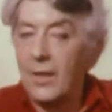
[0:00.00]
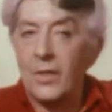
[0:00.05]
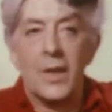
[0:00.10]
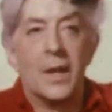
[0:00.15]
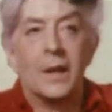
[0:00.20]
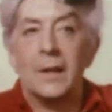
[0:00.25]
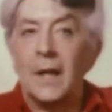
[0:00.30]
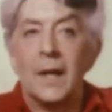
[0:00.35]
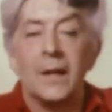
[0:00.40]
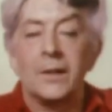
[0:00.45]

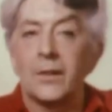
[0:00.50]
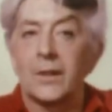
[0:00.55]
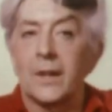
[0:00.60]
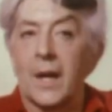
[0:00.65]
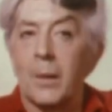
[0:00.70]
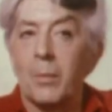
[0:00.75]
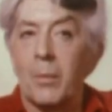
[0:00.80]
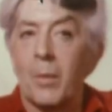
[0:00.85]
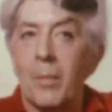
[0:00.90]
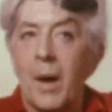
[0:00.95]
Then later
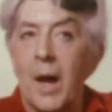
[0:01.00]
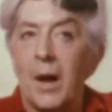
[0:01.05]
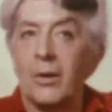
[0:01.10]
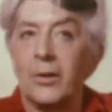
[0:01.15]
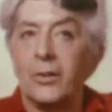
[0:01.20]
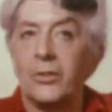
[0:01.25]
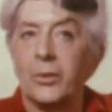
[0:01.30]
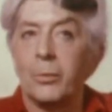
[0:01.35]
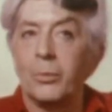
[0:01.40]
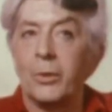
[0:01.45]
came a
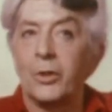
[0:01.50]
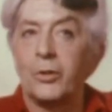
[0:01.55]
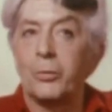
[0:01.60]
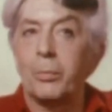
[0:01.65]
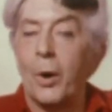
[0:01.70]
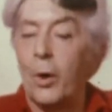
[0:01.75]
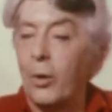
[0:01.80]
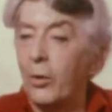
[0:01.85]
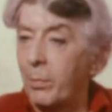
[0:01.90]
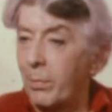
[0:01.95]
marriage in which
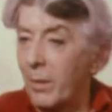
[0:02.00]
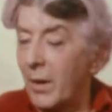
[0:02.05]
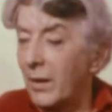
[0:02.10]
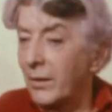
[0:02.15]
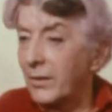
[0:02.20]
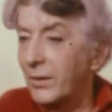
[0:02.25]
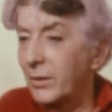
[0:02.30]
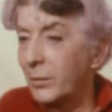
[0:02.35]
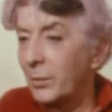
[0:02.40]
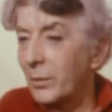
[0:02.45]
both
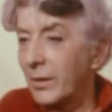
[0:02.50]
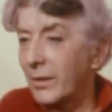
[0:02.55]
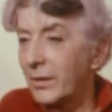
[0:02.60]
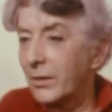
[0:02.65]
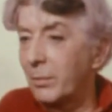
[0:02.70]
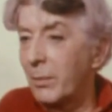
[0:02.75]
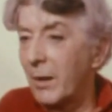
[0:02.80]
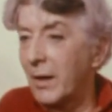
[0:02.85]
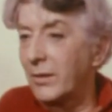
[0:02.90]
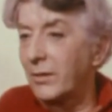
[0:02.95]
parties were
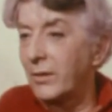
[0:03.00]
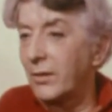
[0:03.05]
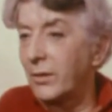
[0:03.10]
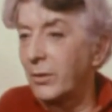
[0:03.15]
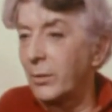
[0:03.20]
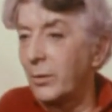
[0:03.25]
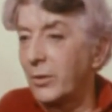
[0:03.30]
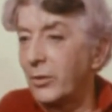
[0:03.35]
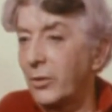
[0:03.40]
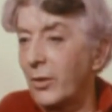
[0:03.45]
expected
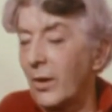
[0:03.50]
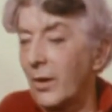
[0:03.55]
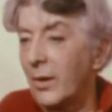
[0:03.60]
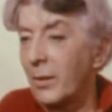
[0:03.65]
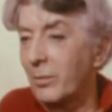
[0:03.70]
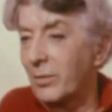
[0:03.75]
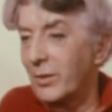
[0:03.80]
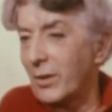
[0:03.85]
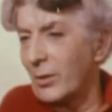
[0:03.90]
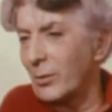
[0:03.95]
to enjoy
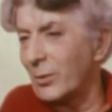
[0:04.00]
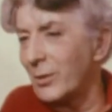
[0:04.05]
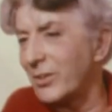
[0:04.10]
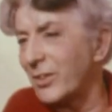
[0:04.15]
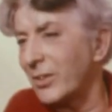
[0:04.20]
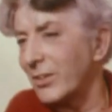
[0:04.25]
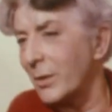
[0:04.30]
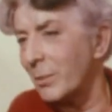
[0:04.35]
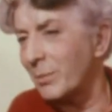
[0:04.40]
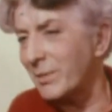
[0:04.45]
themselves, which
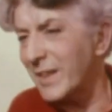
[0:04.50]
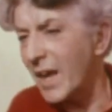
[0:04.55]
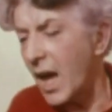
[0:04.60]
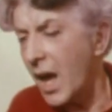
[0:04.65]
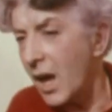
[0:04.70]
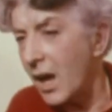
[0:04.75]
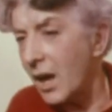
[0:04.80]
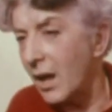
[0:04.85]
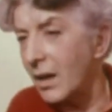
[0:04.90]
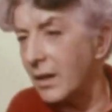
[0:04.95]
is
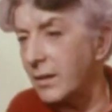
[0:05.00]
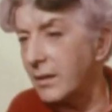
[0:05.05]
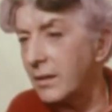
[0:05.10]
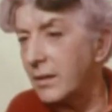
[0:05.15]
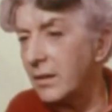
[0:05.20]
absurd.